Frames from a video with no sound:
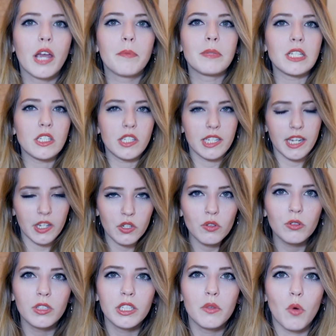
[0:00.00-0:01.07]
I'm
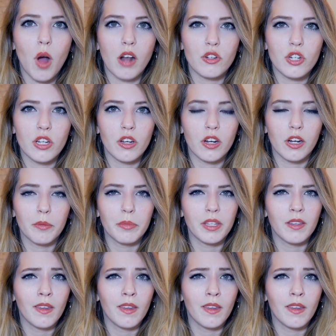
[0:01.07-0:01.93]
continually watching her be